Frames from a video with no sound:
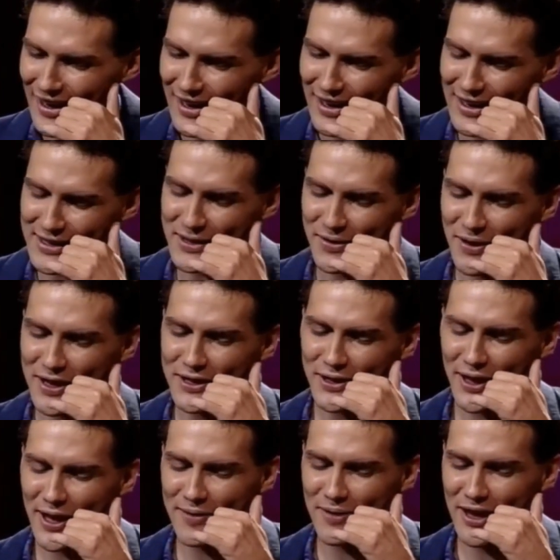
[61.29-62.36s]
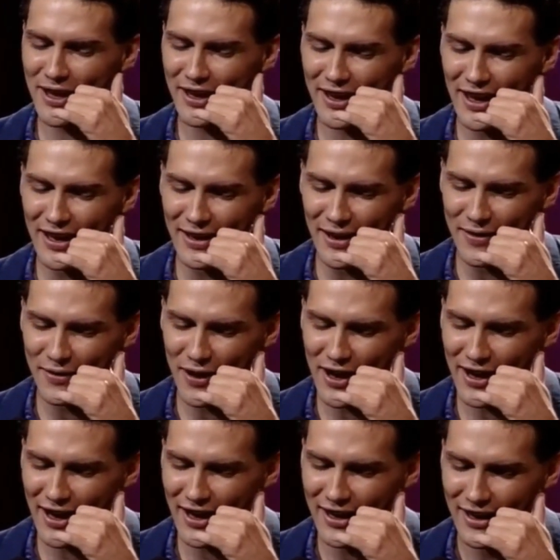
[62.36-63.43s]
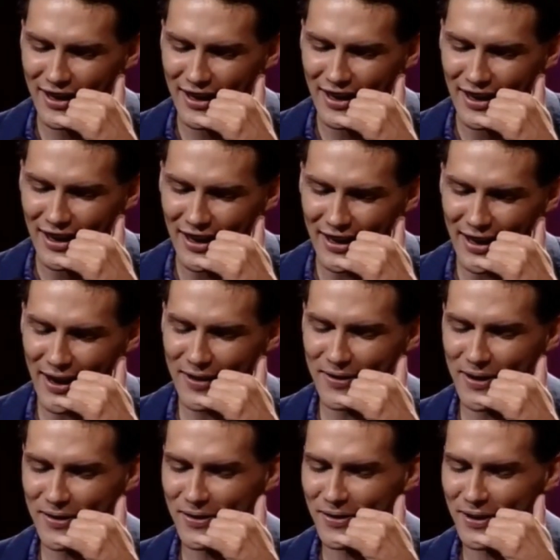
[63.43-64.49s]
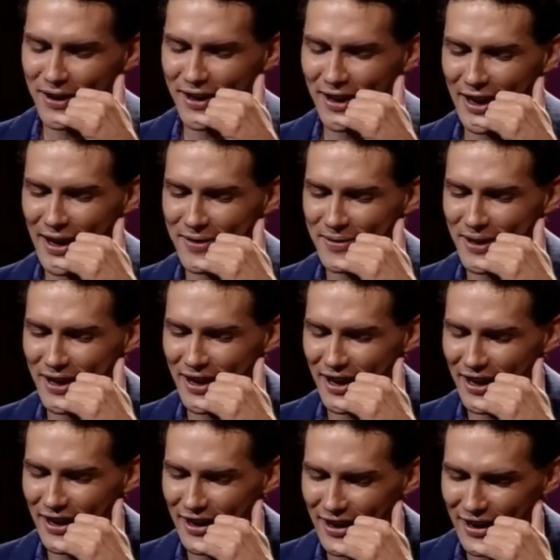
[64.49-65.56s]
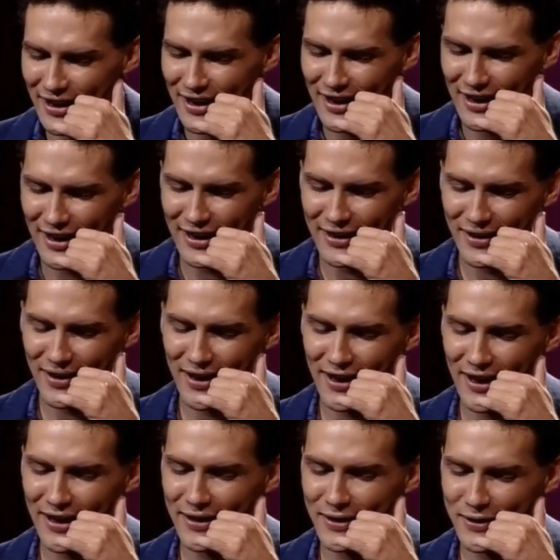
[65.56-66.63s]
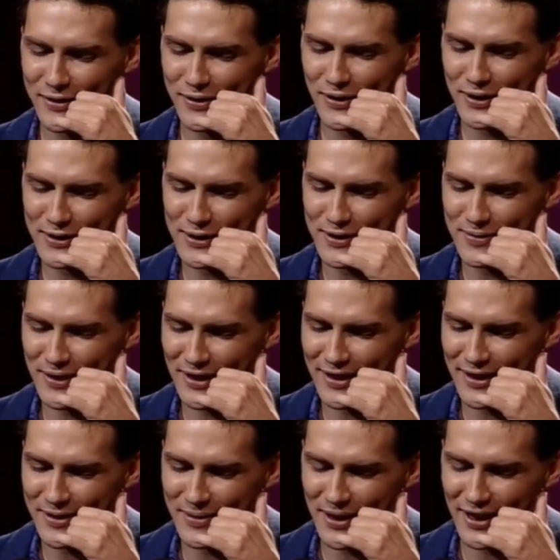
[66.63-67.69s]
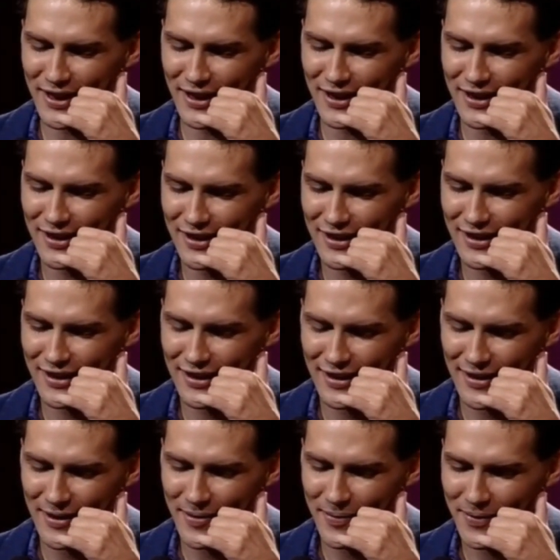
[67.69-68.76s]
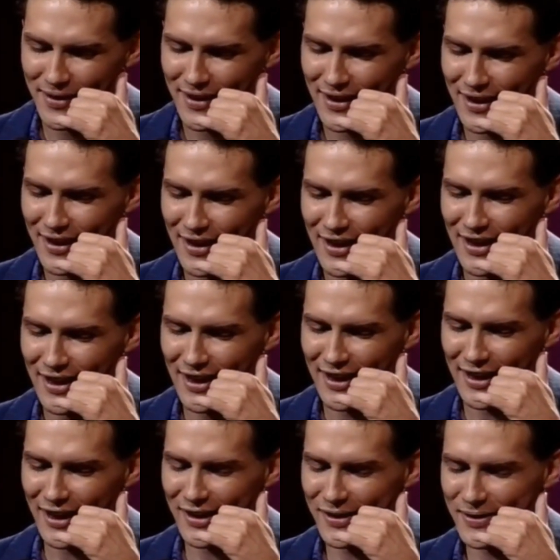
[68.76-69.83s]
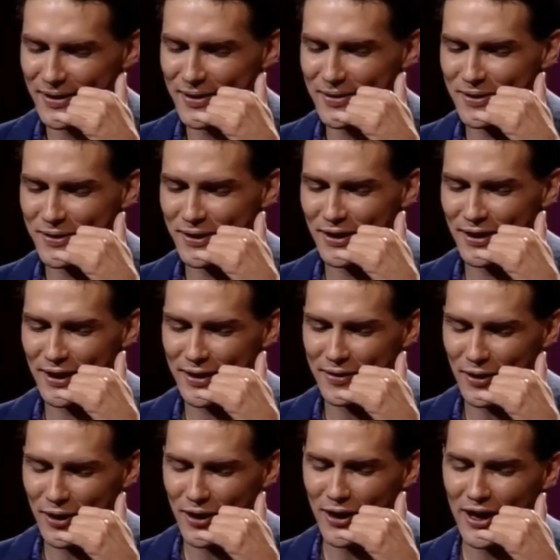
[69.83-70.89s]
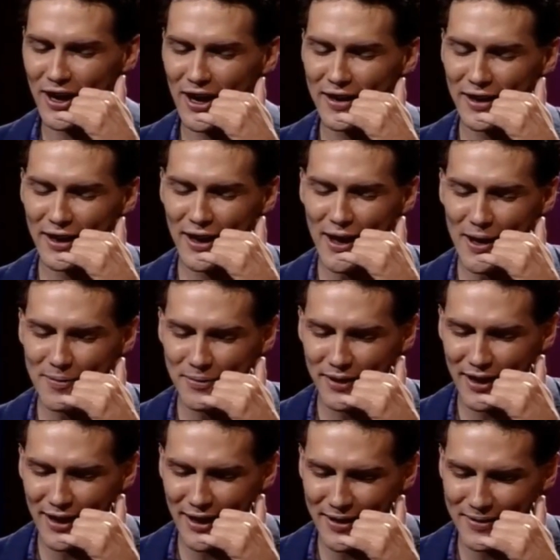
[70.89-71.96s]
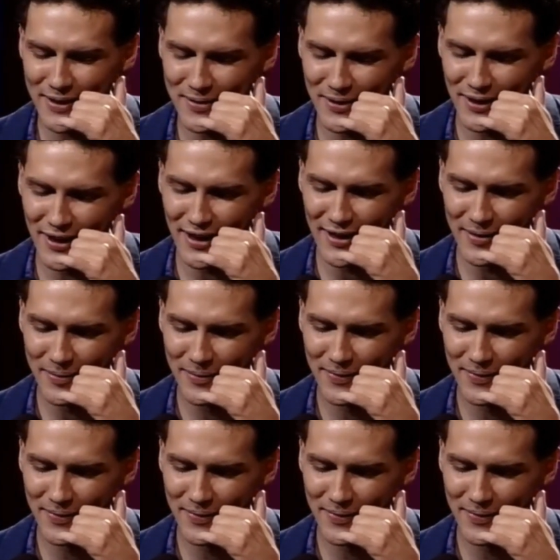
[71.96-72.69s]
Listen, what'd you get me again there, Fred? I, I can't remember what you got me. I, I know I got you to 14 million, but I can't. I can't remember for the life. oh yeah, the cup. Yeah, I remember now.